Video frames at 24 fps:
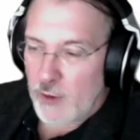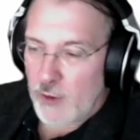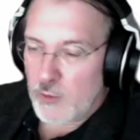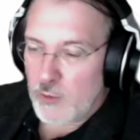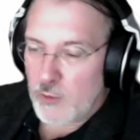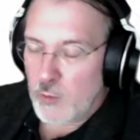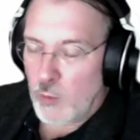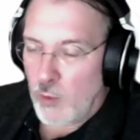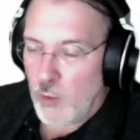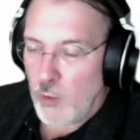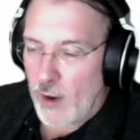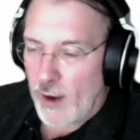
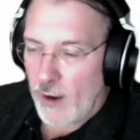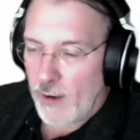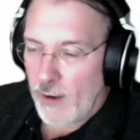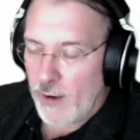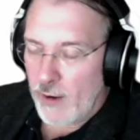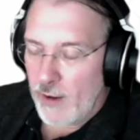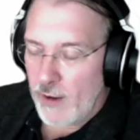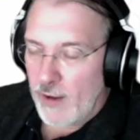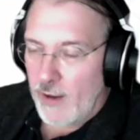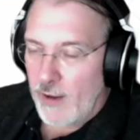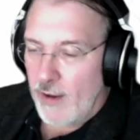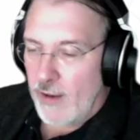
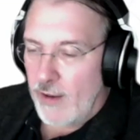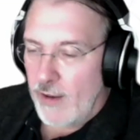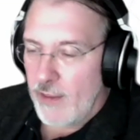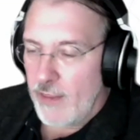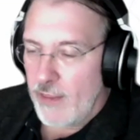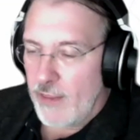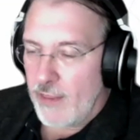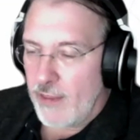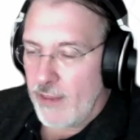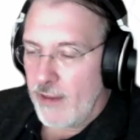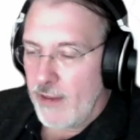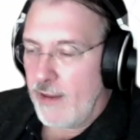where
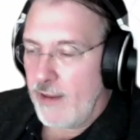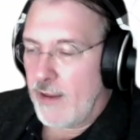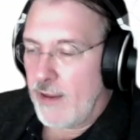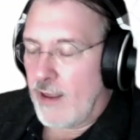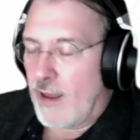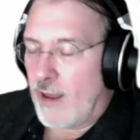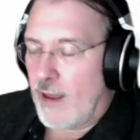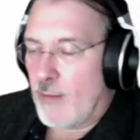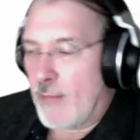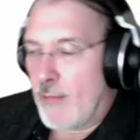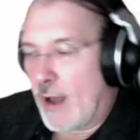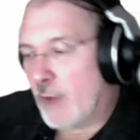the
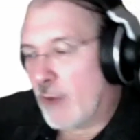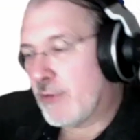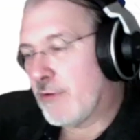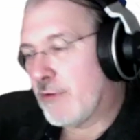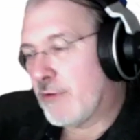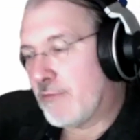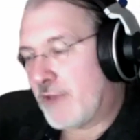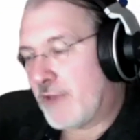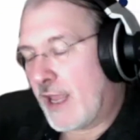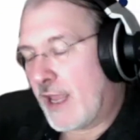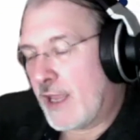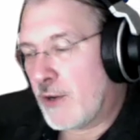amount
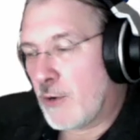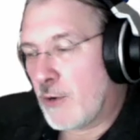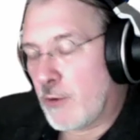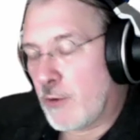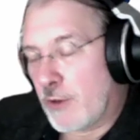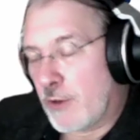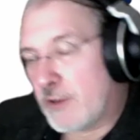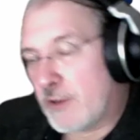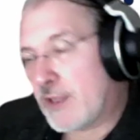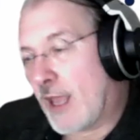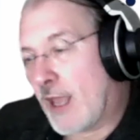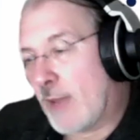of data
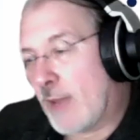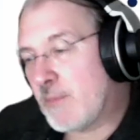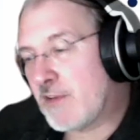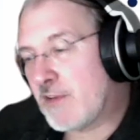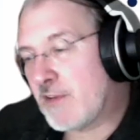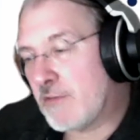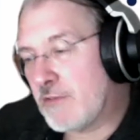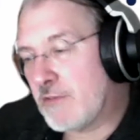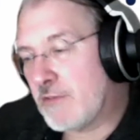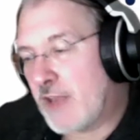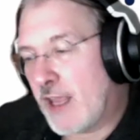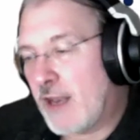the types
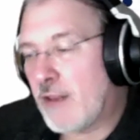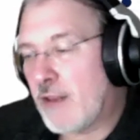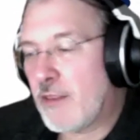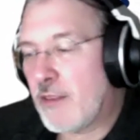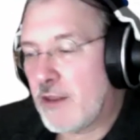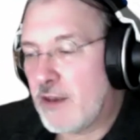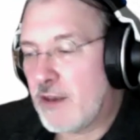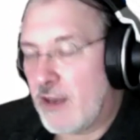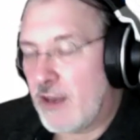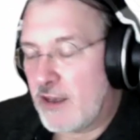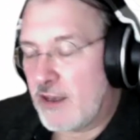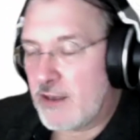of data
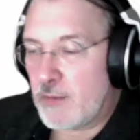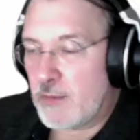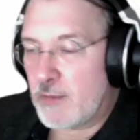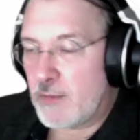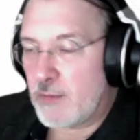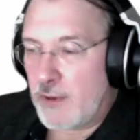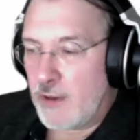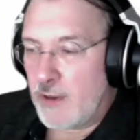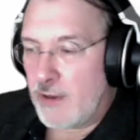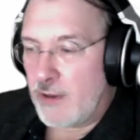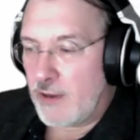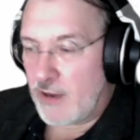that need to
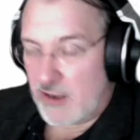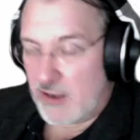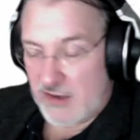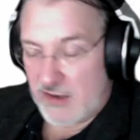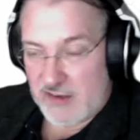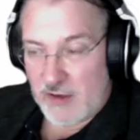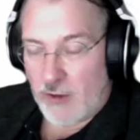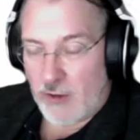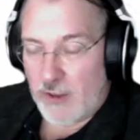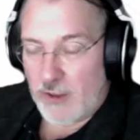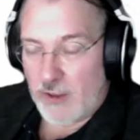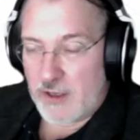be
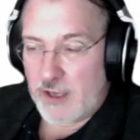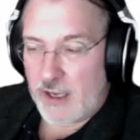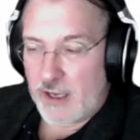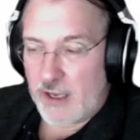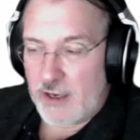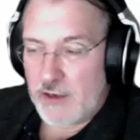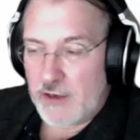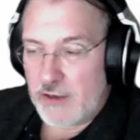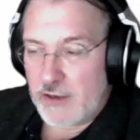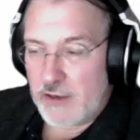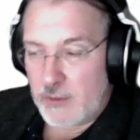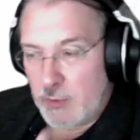
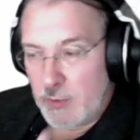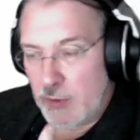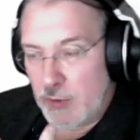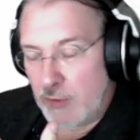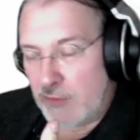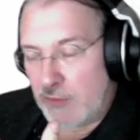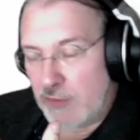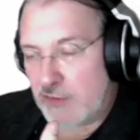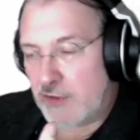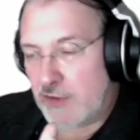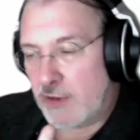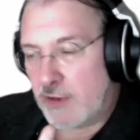consolidated to
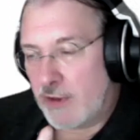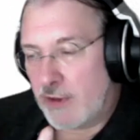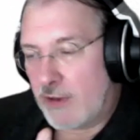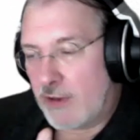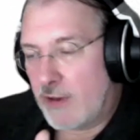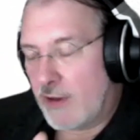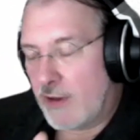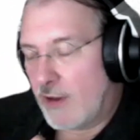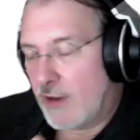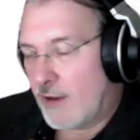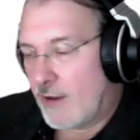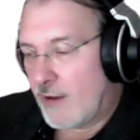produce the
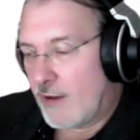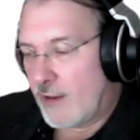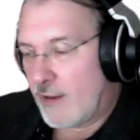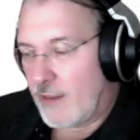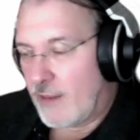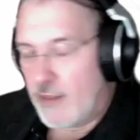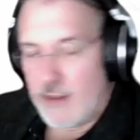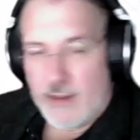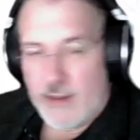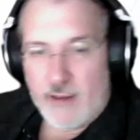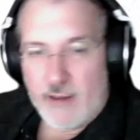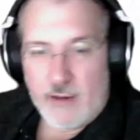
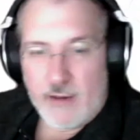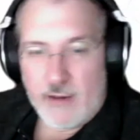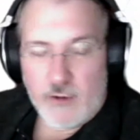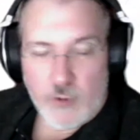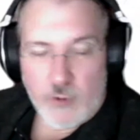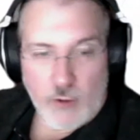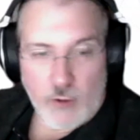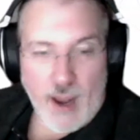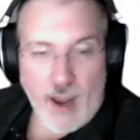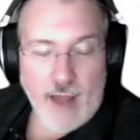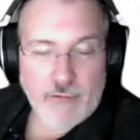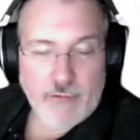
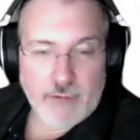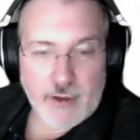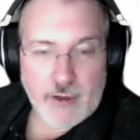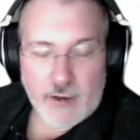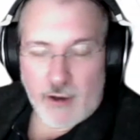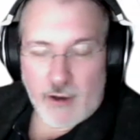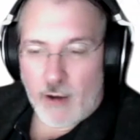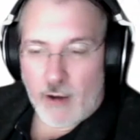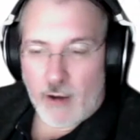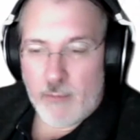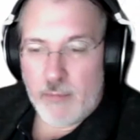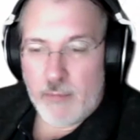graphic
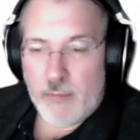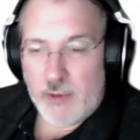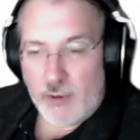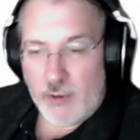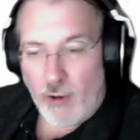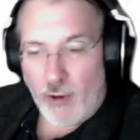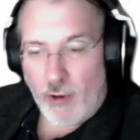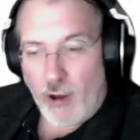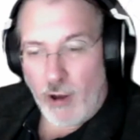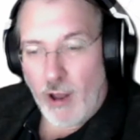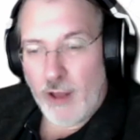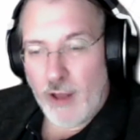are
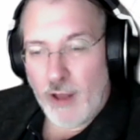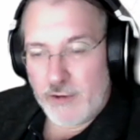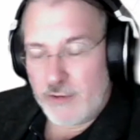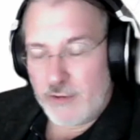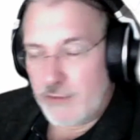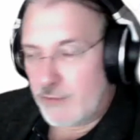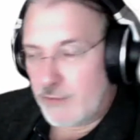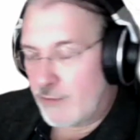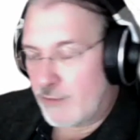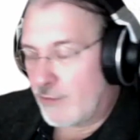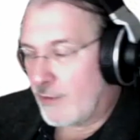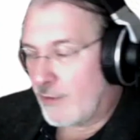beyond
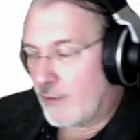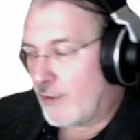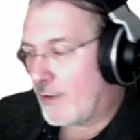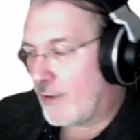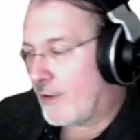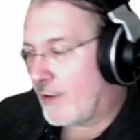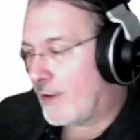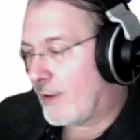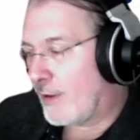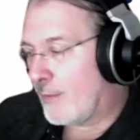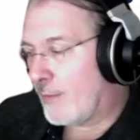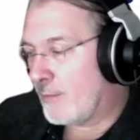
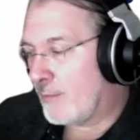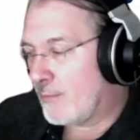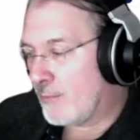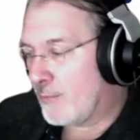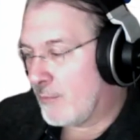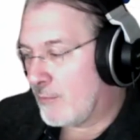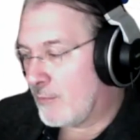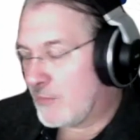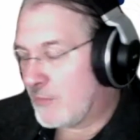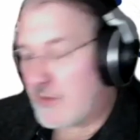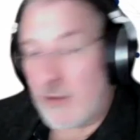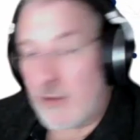
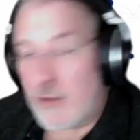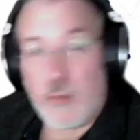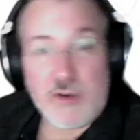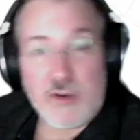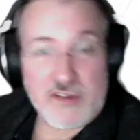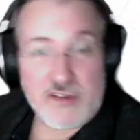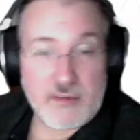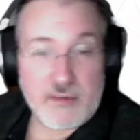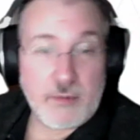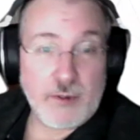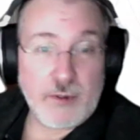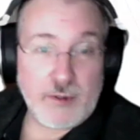someone's
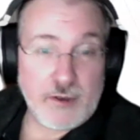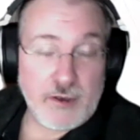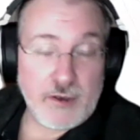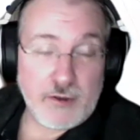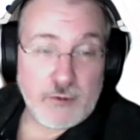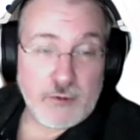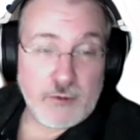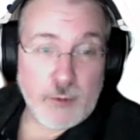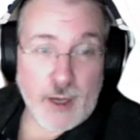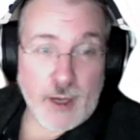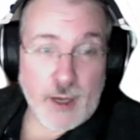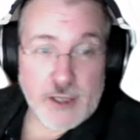ability
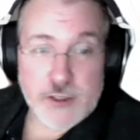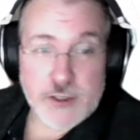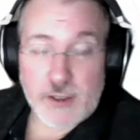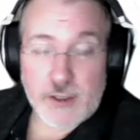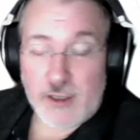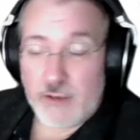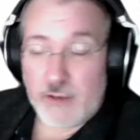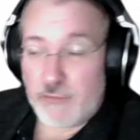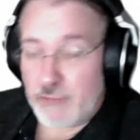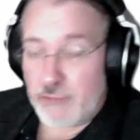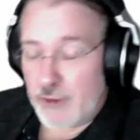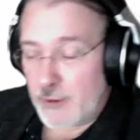to actually
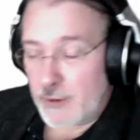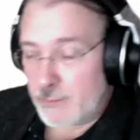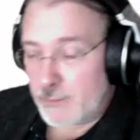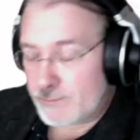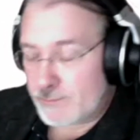configure.